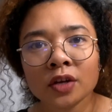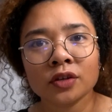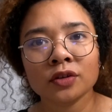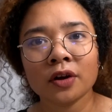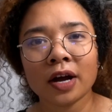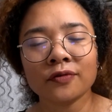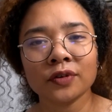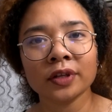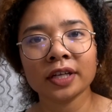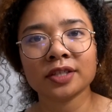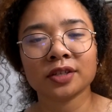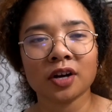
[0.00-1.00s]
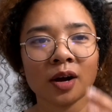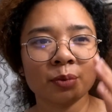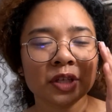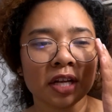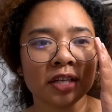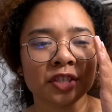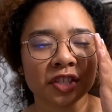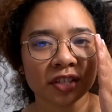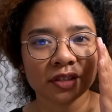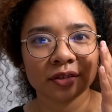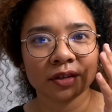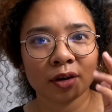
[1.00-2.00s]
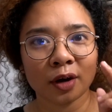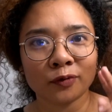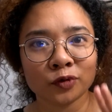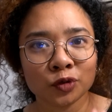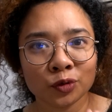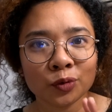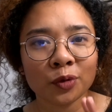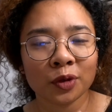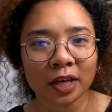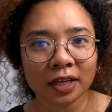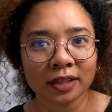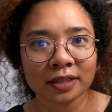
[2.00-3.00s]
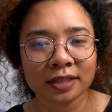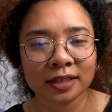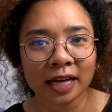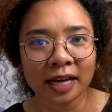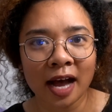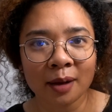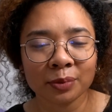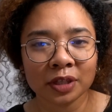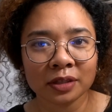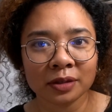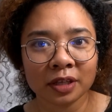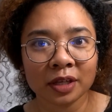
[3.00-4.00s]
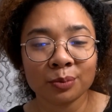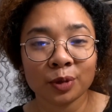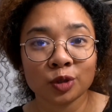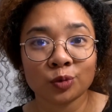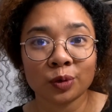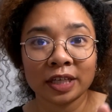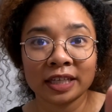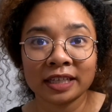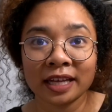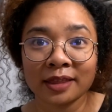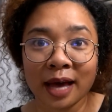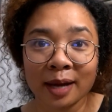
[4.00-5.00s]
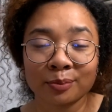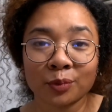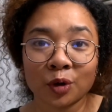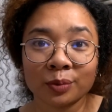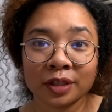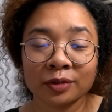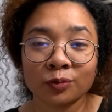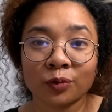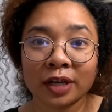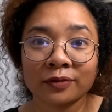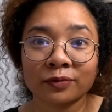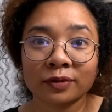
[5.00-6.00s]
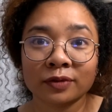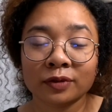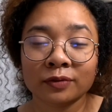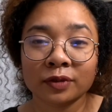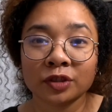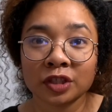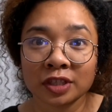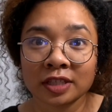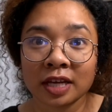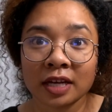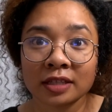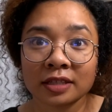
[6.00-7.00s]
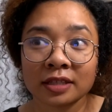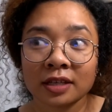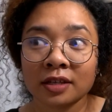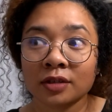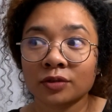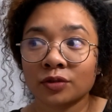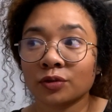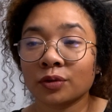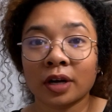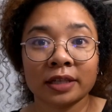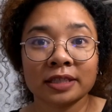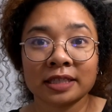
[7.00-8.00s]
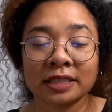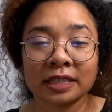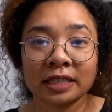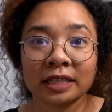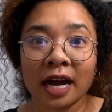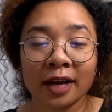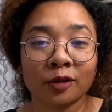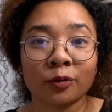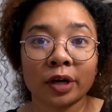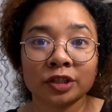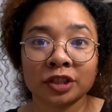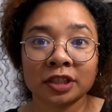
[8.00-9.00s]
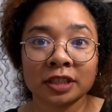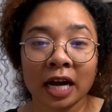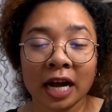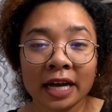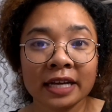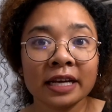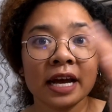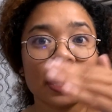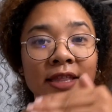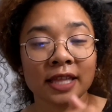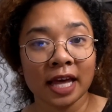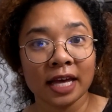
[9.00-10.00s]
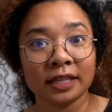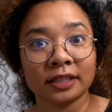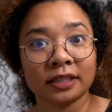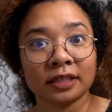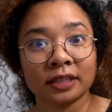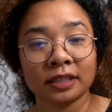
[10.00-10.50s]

know, I feel like it's a combination of two things that happened in between that moment when she says to Konstantin, I don't want you to die, and then